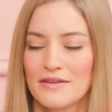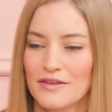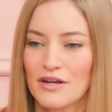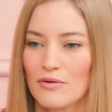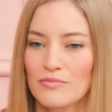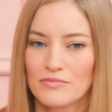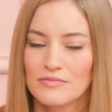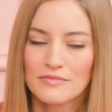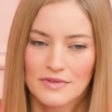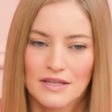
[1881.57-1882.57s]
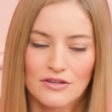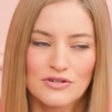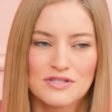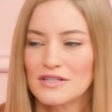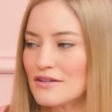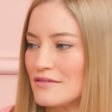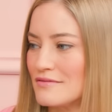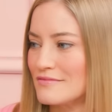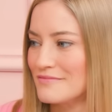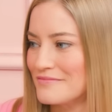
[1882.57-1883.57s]
it's
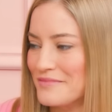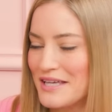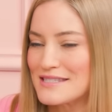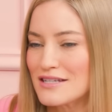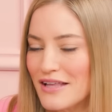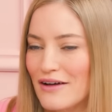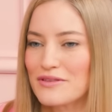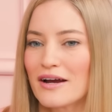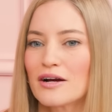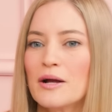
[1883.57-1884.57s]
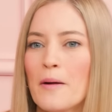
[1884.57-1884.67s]
still out there.